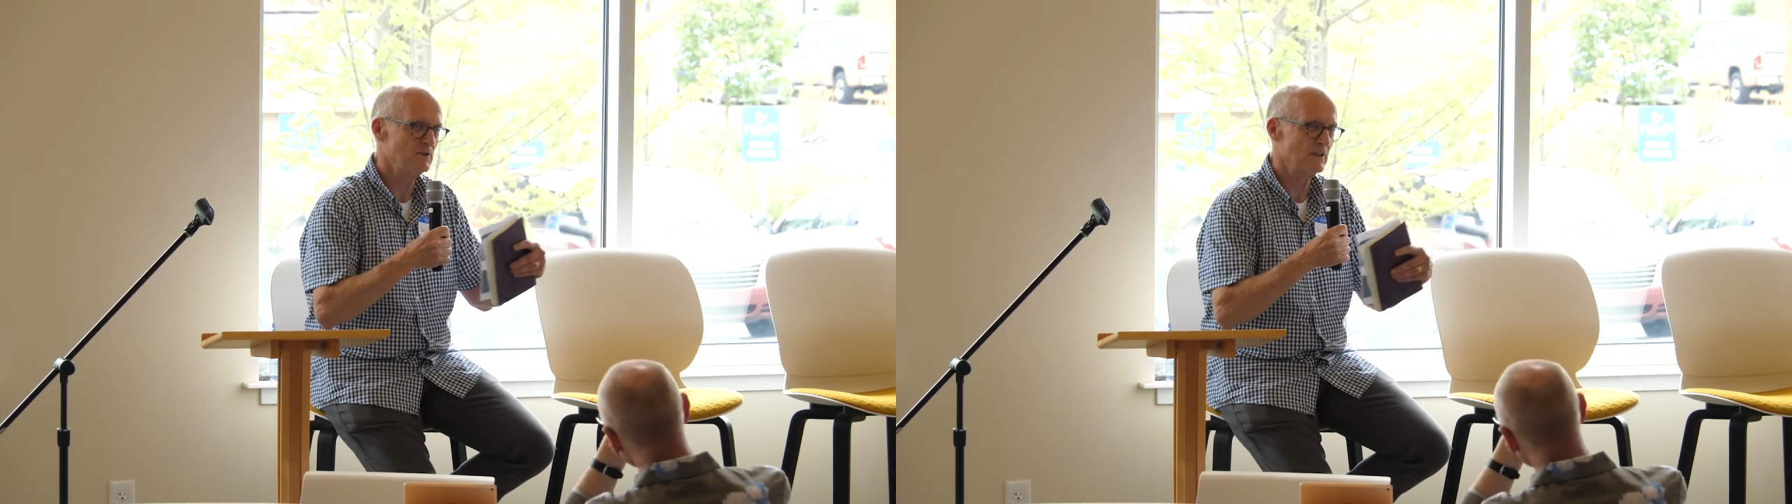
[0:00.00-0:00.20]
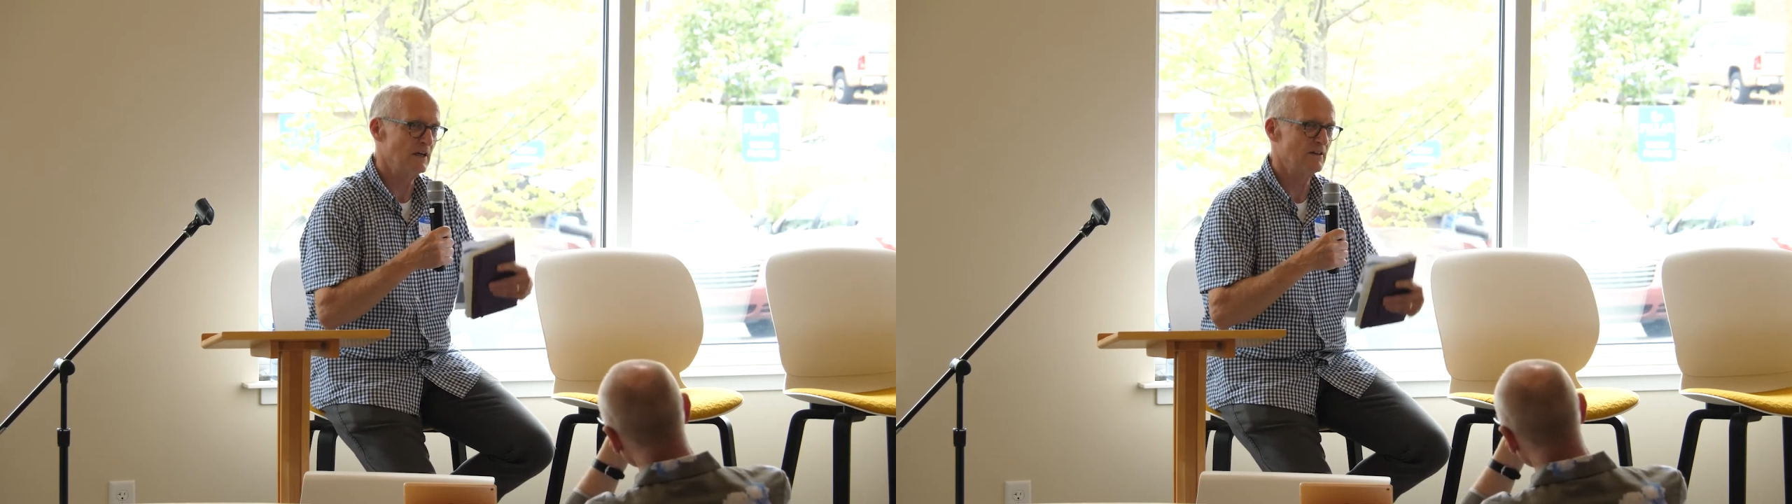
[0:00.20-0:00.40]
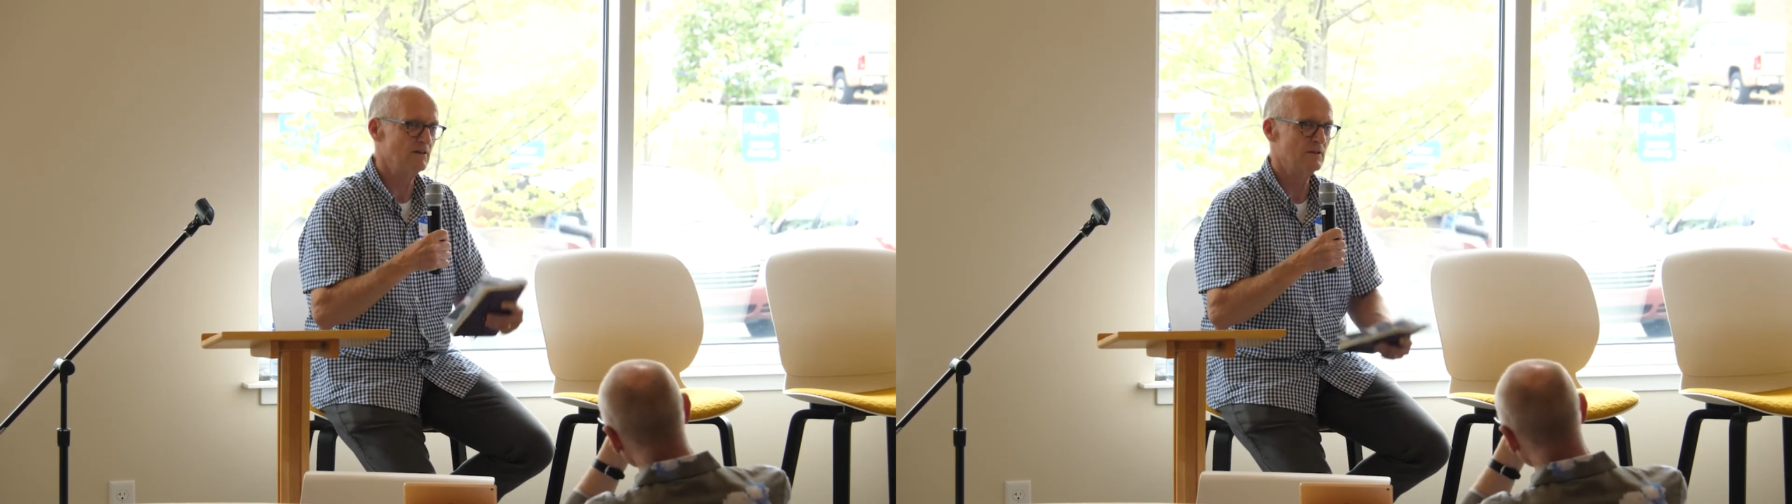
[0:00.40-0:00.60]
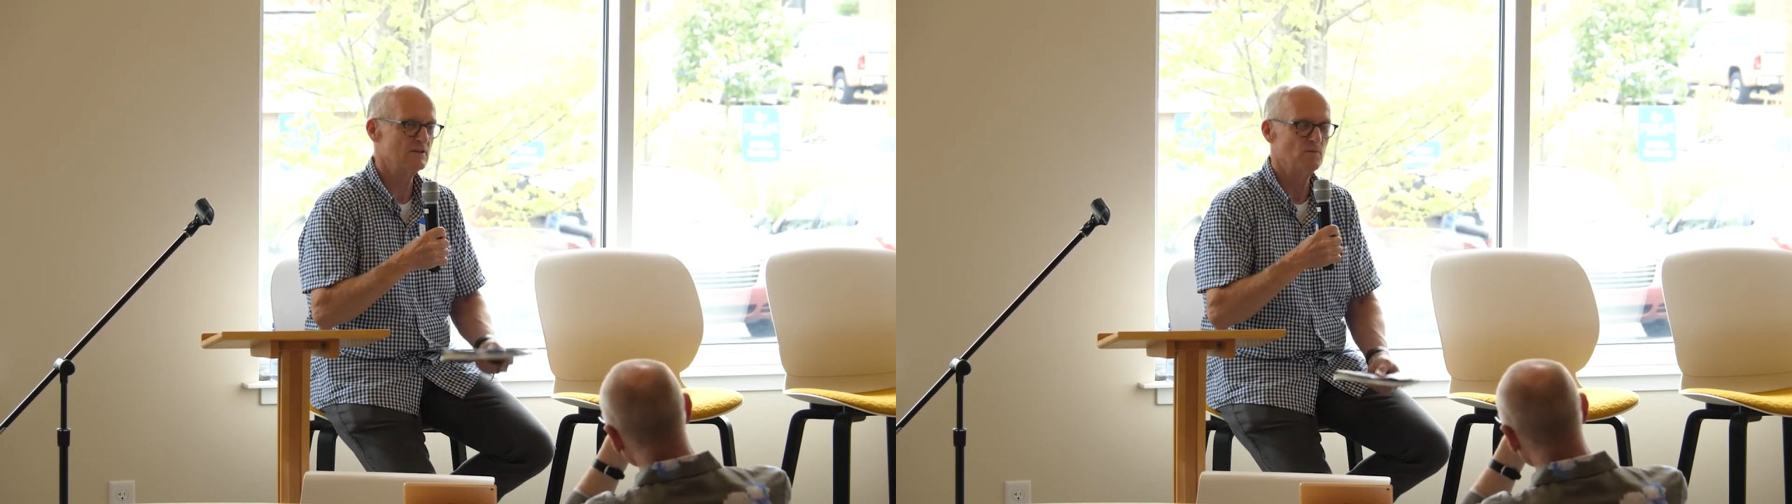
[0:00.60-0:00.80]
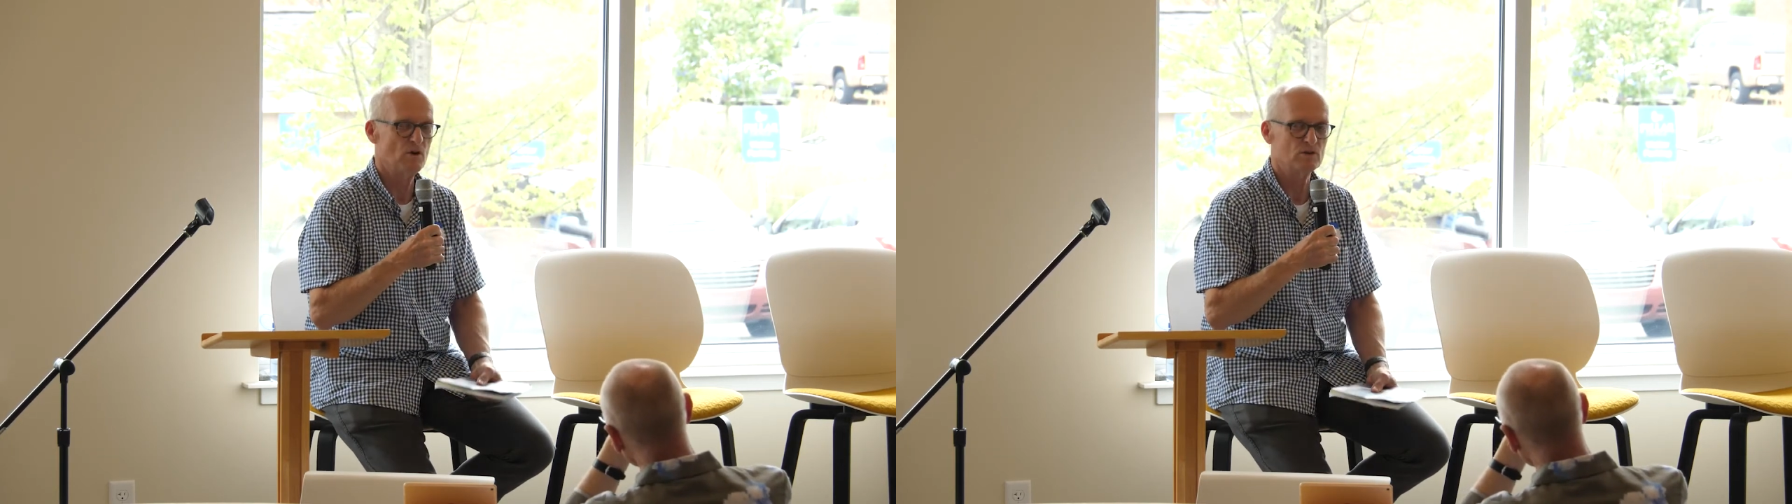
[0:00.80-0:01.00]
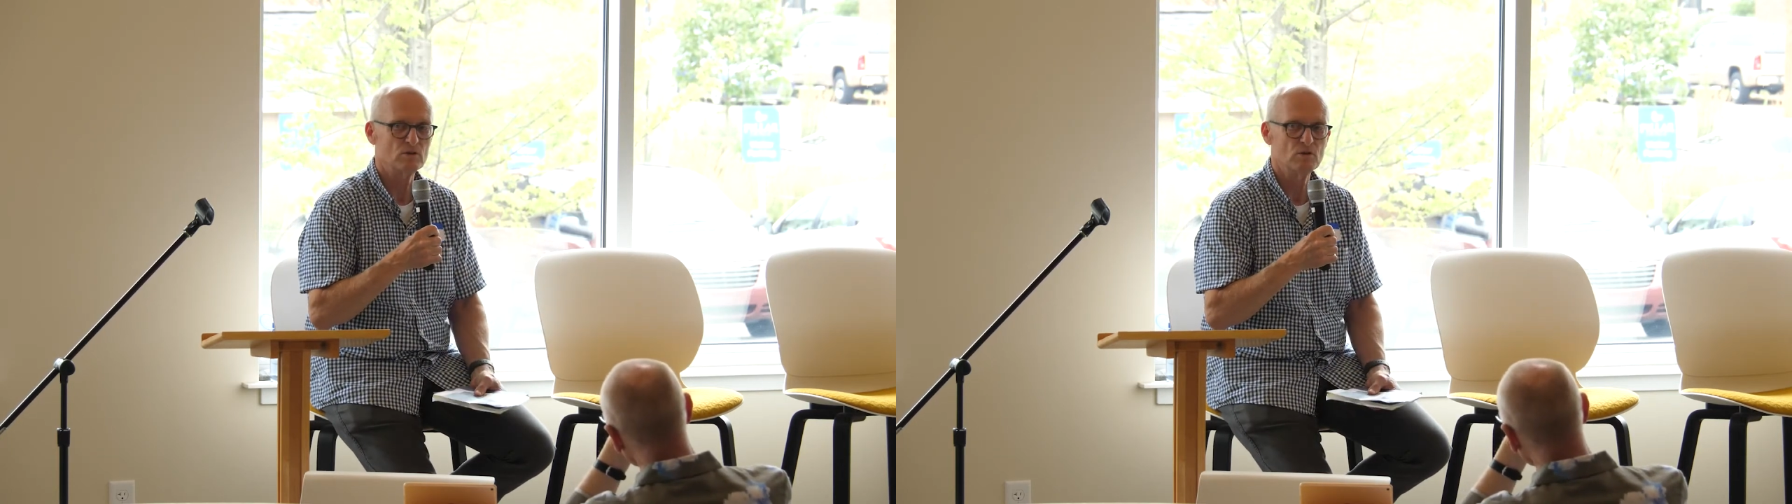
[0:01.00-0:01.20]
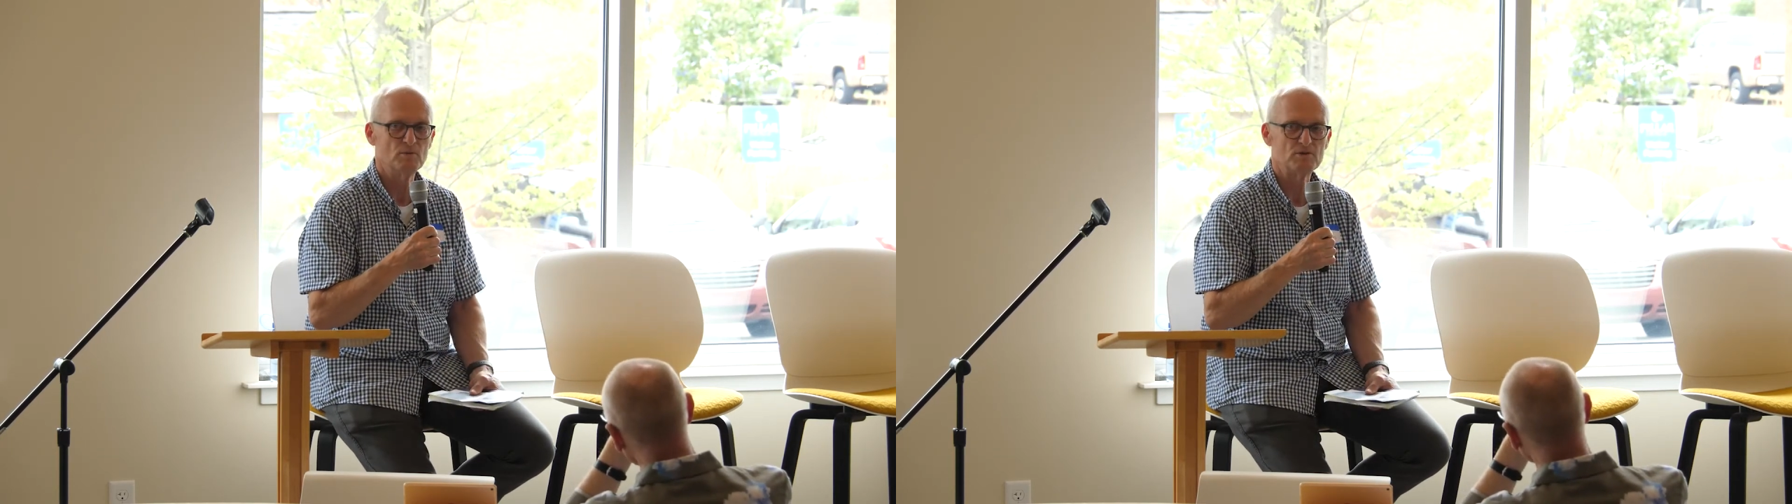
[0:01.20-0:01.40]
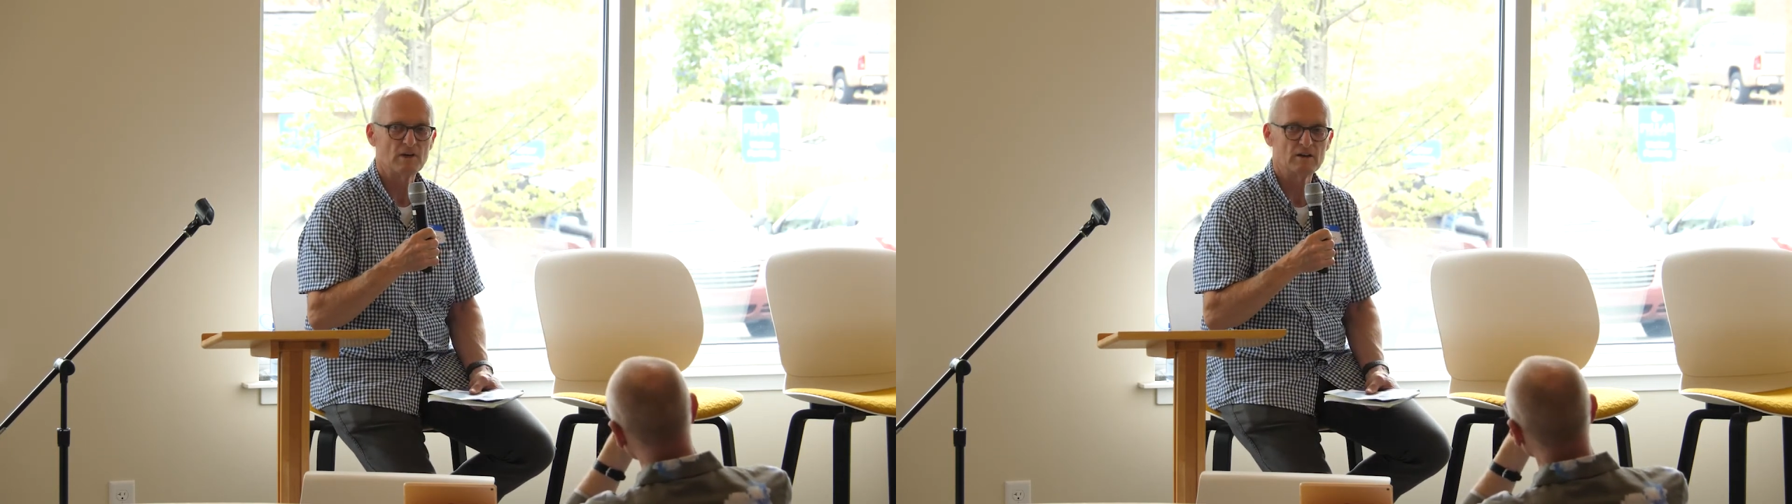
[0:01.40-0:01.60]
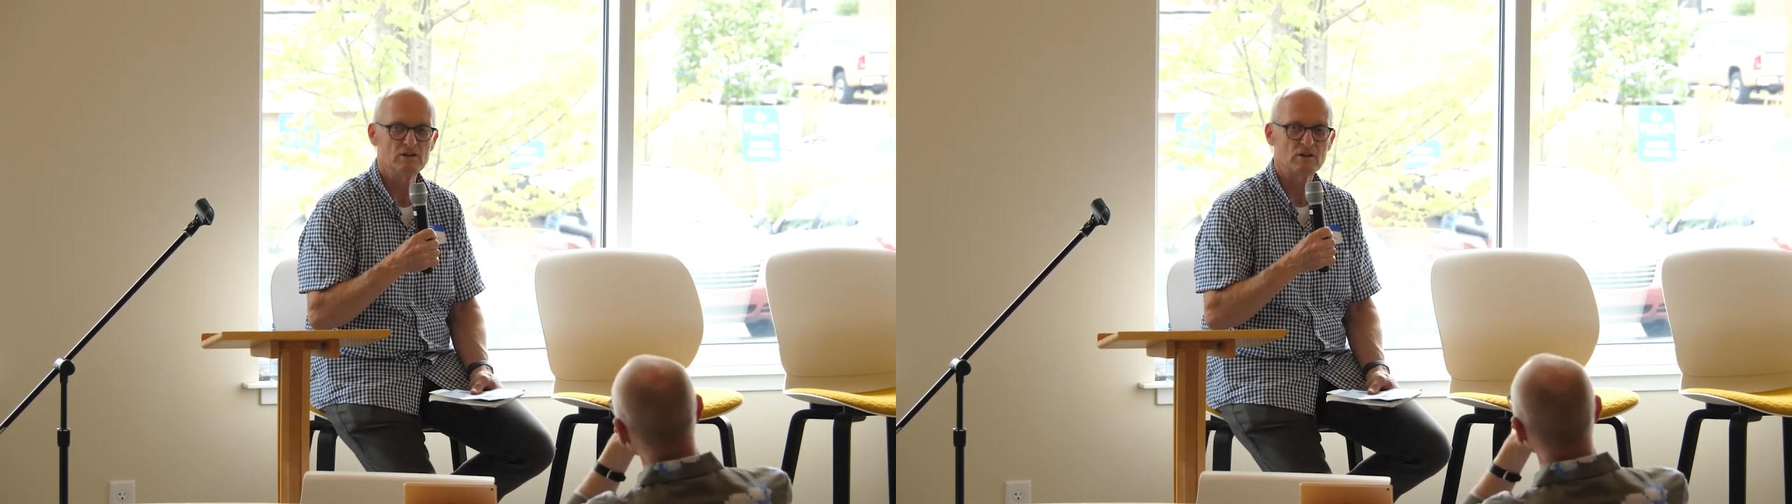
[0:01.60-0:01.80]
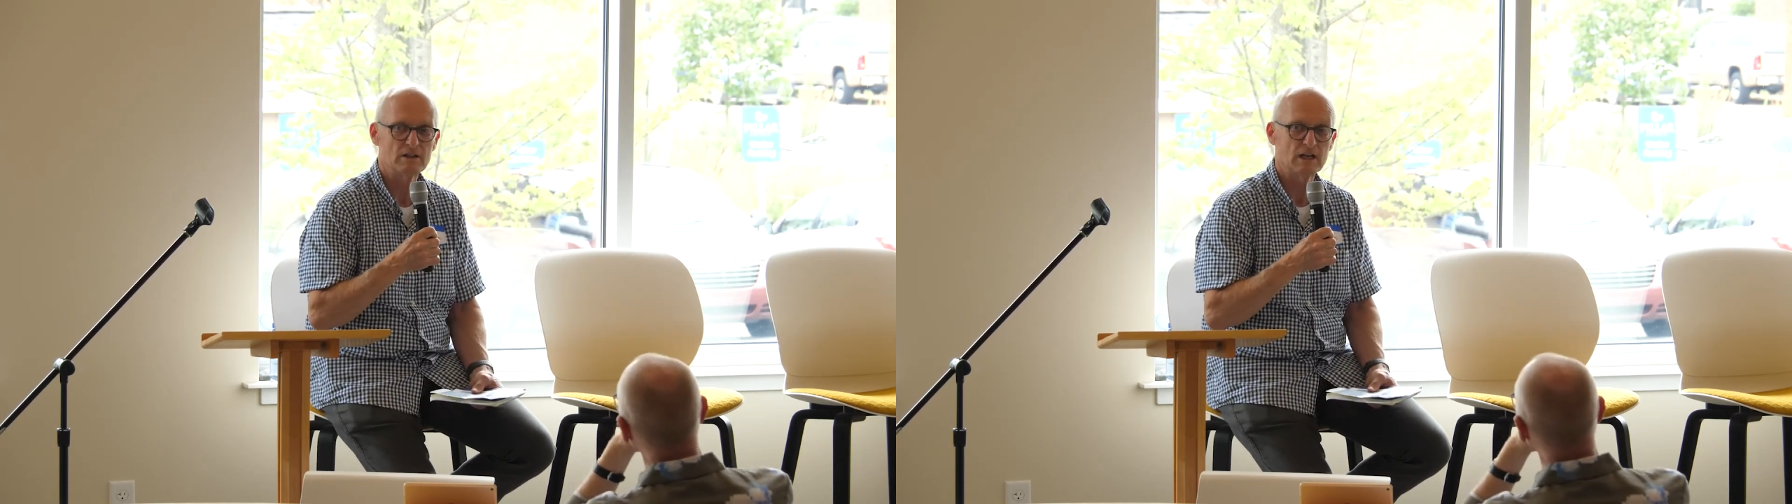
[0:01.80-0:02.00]
together in small groups? How do
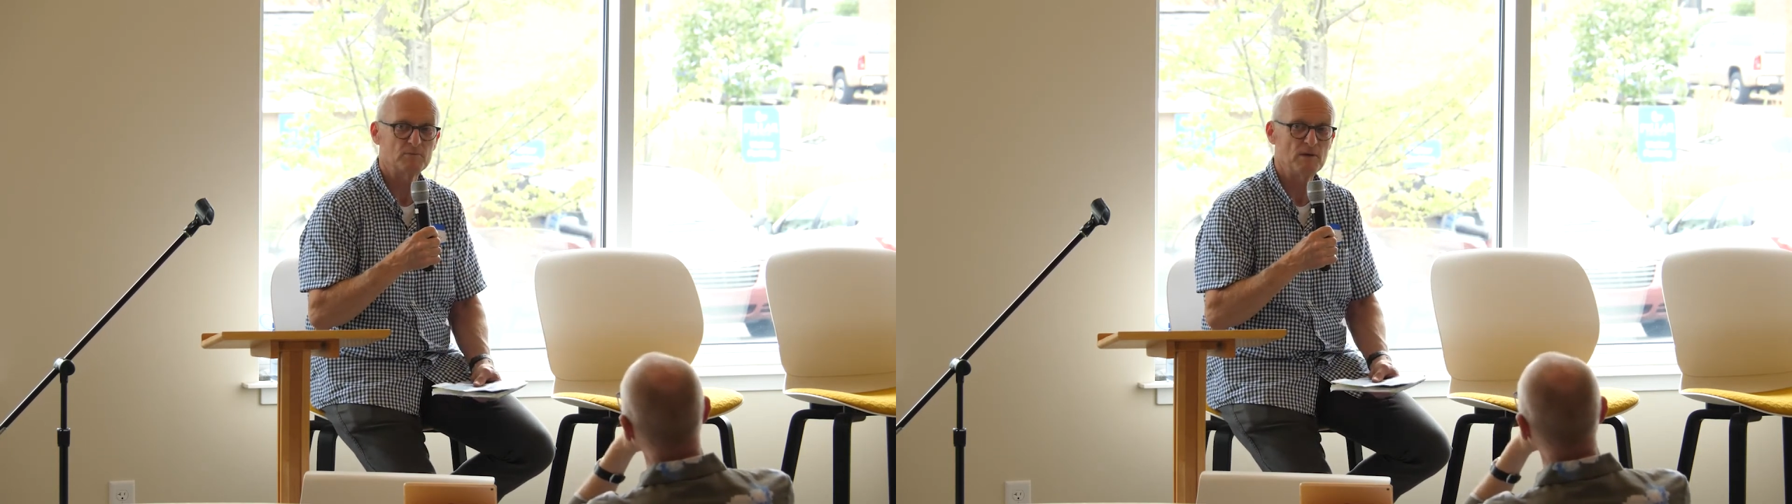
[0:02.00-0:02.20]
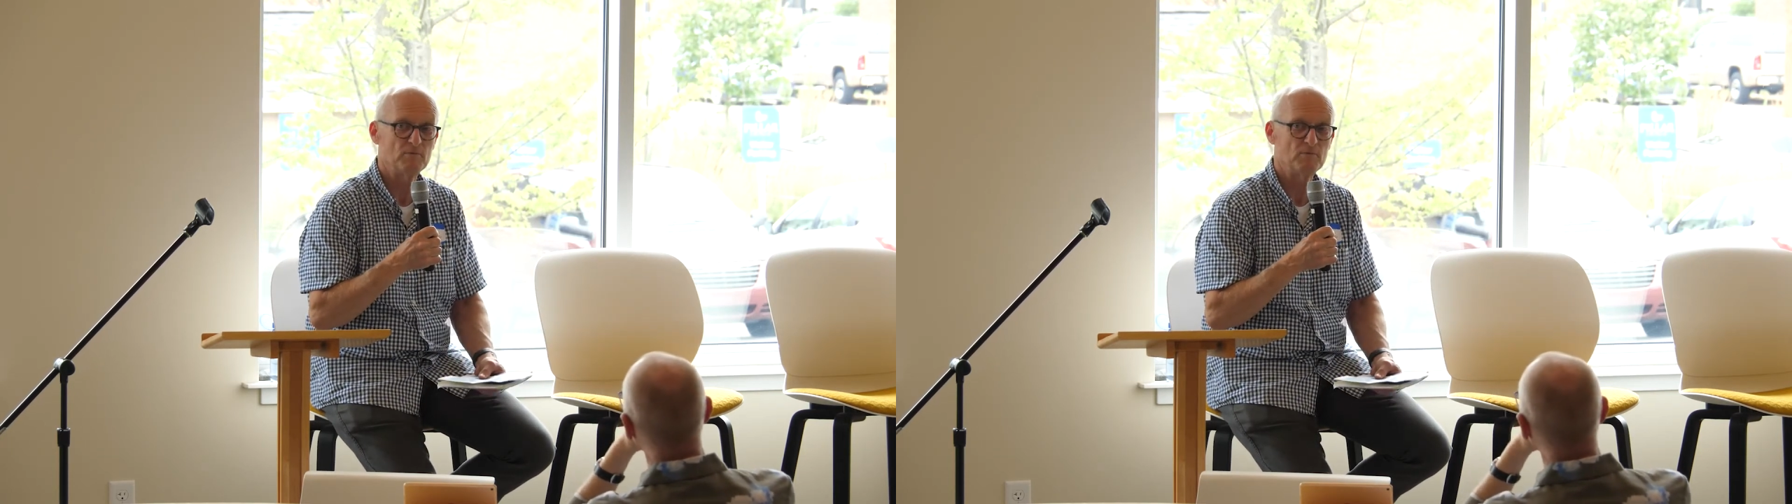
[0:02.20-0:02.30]
you connect